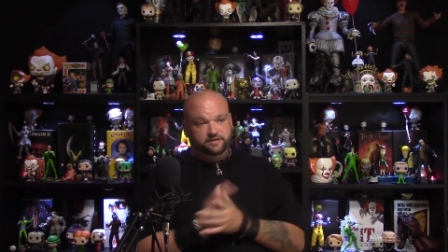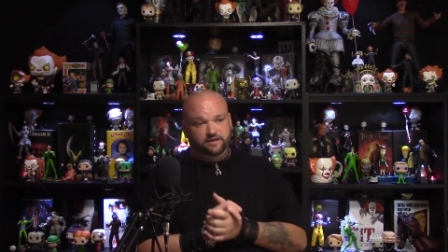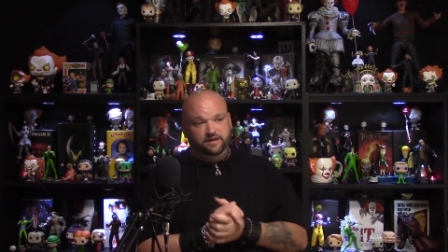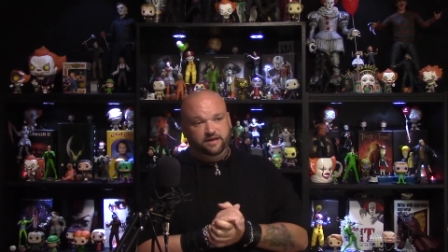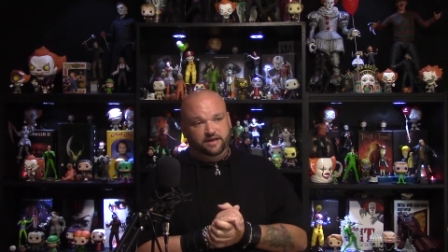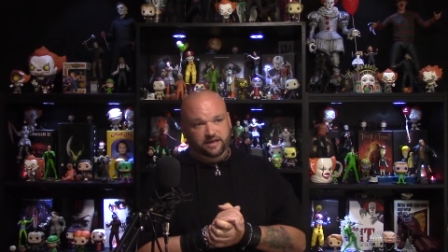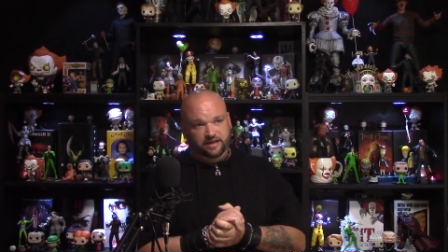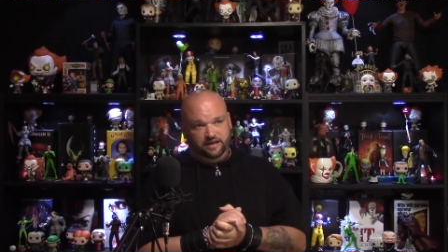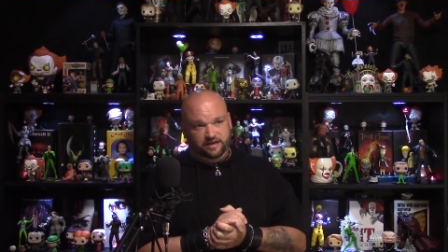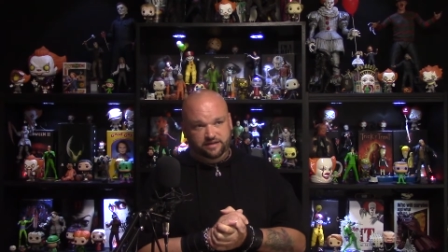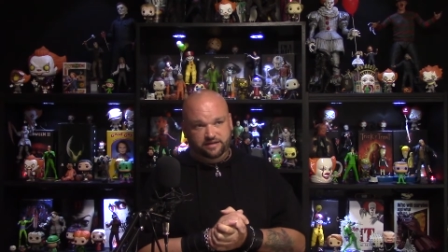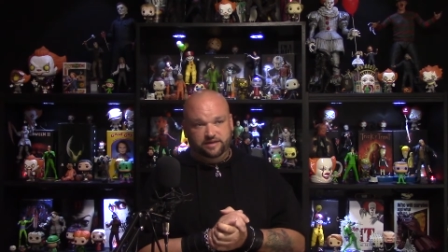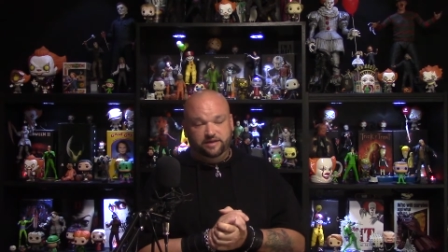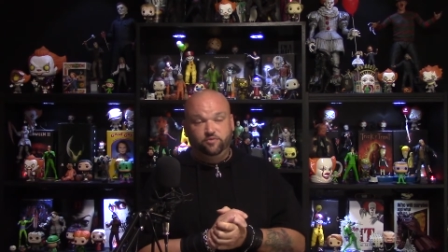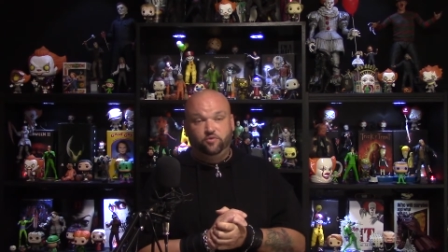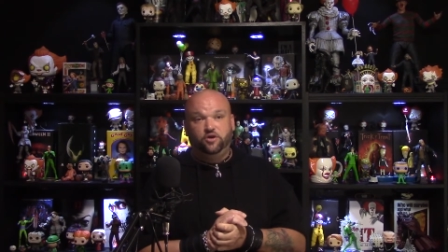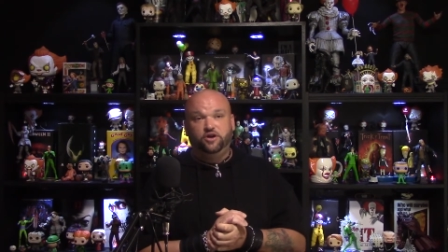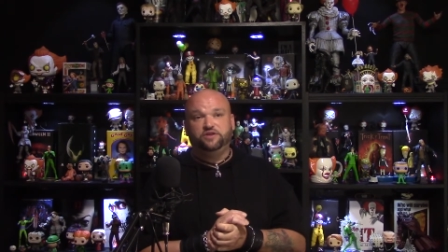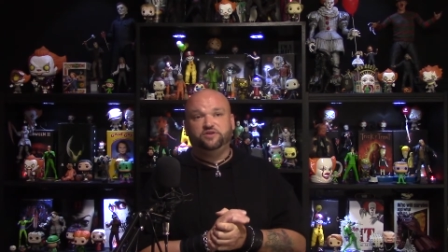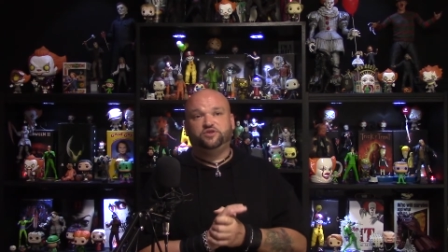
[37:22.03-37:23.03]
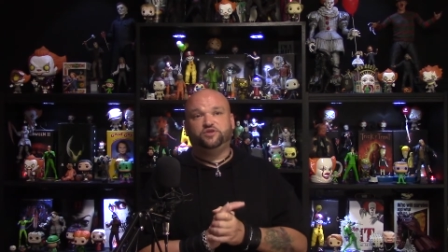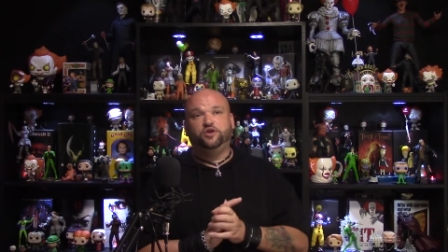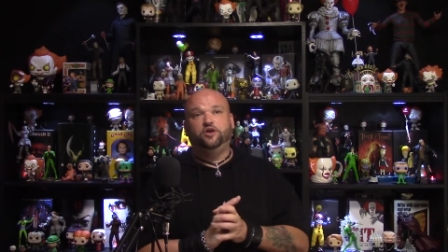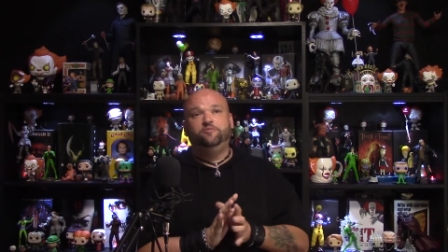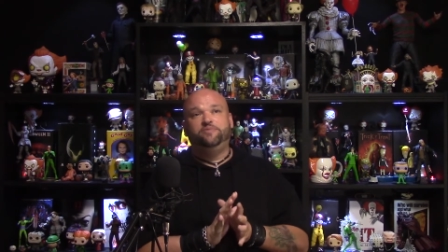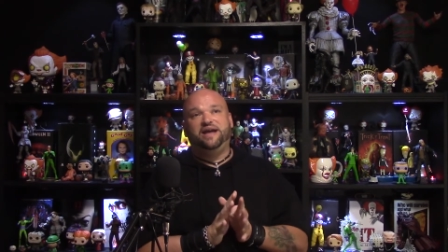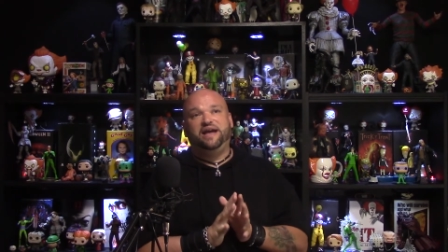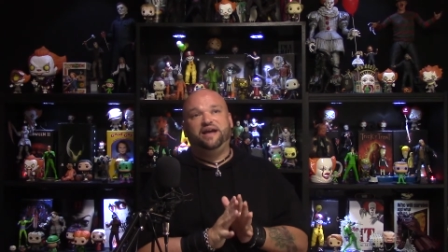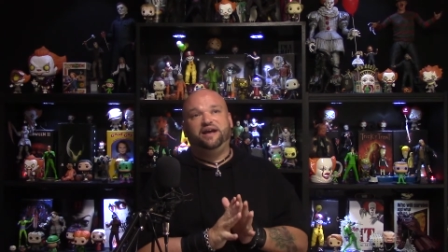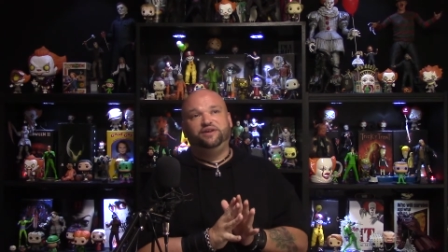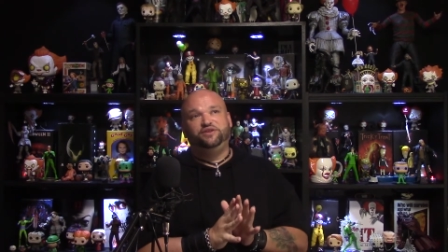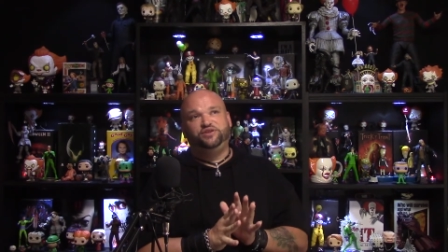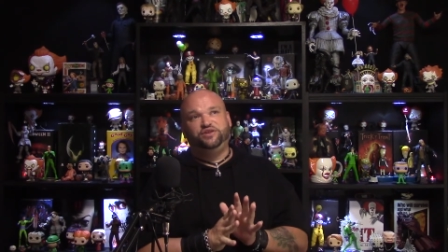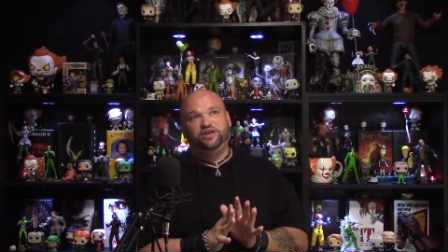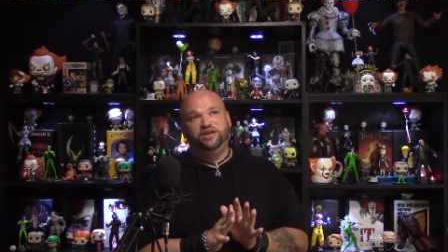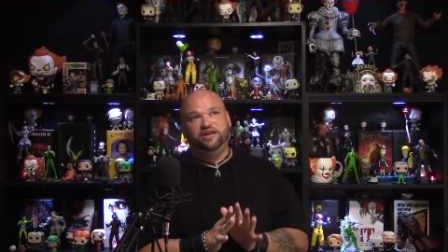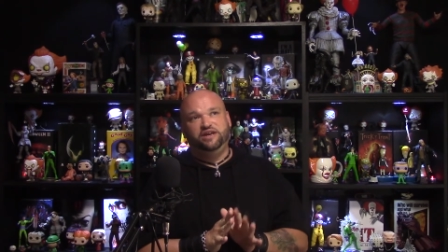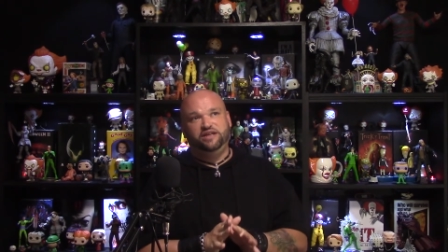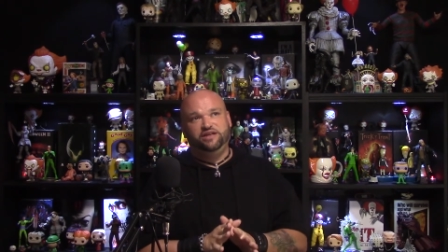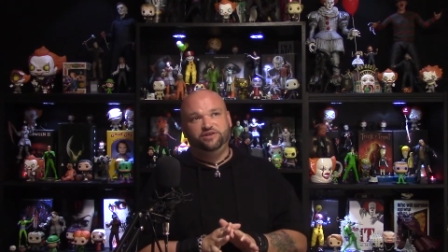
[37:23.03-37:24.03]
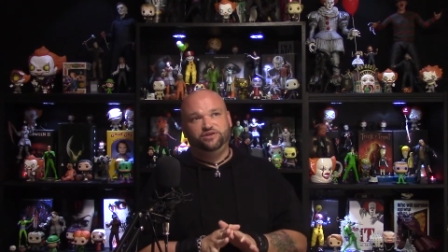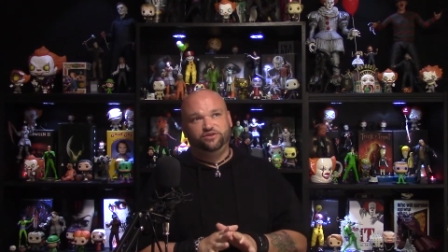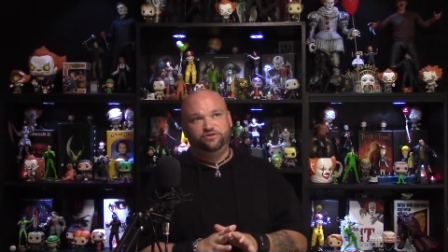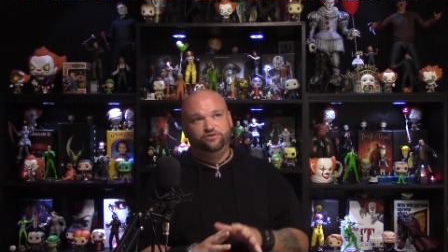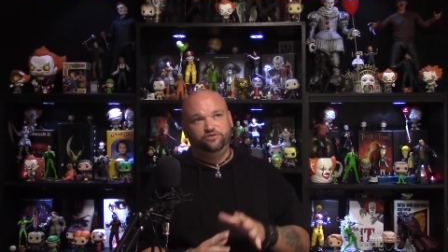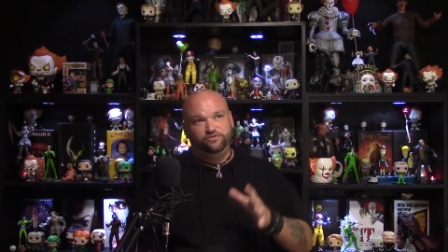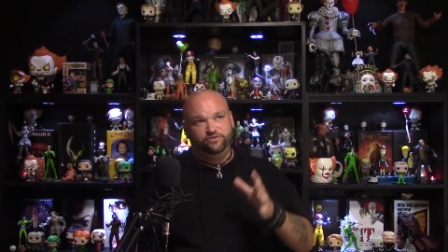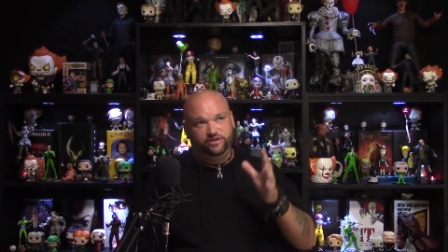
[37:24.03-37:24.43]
Oh, I want so bad to get into,